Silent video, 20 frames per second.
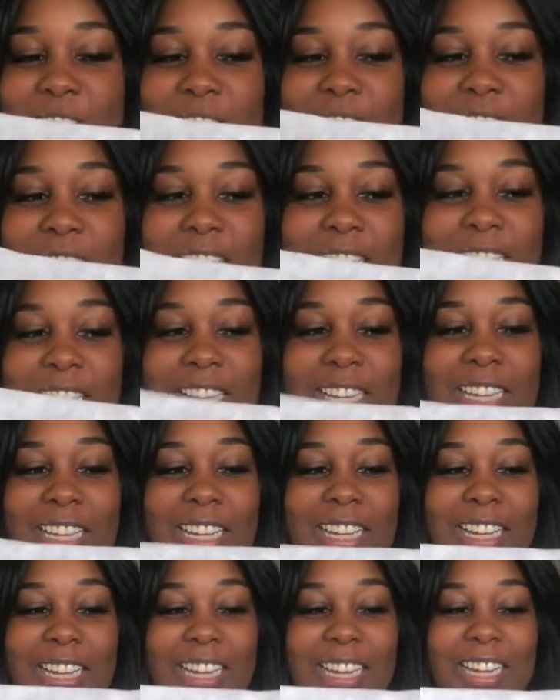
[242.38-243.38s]

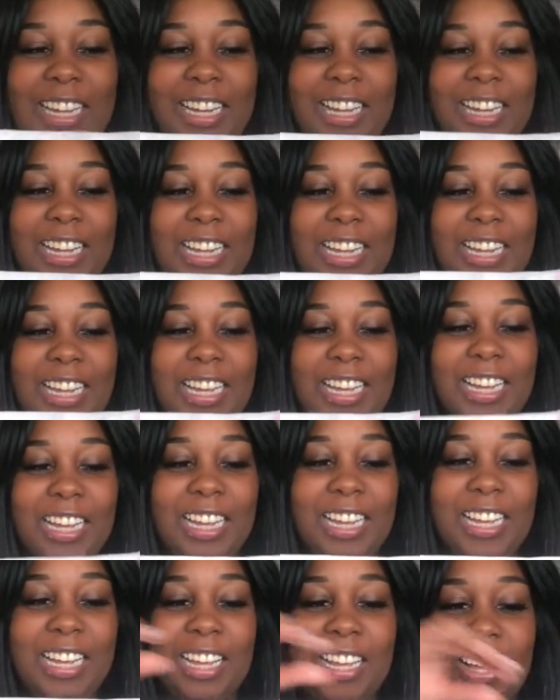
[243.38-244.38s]

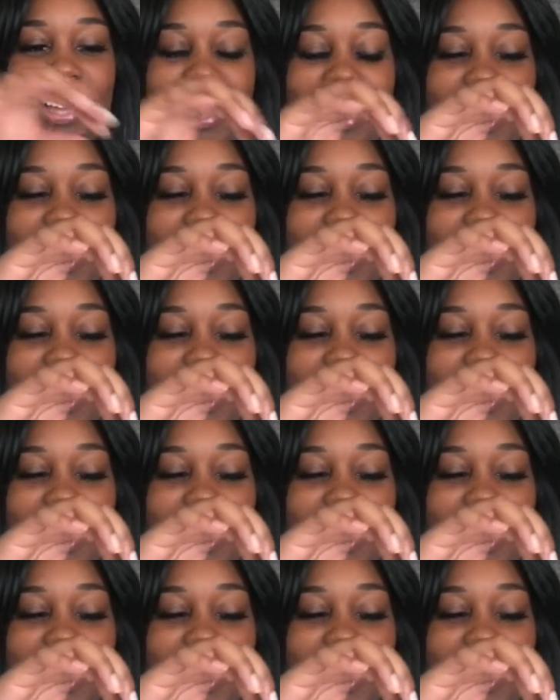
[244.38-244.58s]
No one is speaking in this clip.